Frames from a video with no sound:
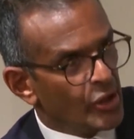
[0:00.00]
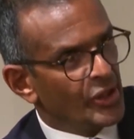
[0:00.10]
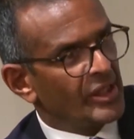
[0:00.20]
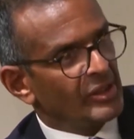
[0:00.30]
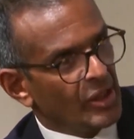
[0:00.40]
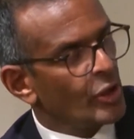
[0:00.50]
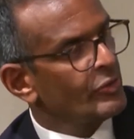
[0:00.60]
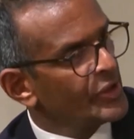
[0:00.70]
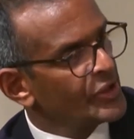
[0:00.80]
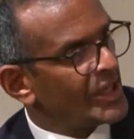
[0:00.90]
earning
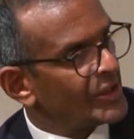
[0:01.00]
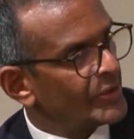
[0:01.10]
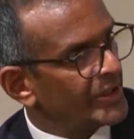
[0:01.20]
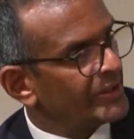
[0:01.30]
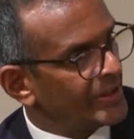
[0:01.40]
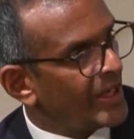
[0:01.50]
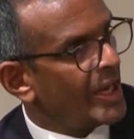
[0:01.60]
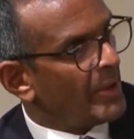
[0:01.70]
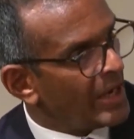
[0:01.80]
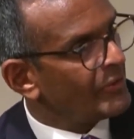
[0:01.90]
over the salary
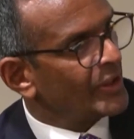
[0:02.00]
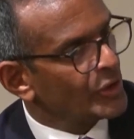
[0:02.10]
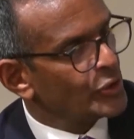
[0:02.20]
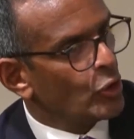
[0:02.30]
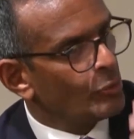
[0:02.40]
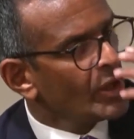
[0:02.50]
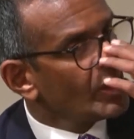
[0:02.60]
cap, having a job.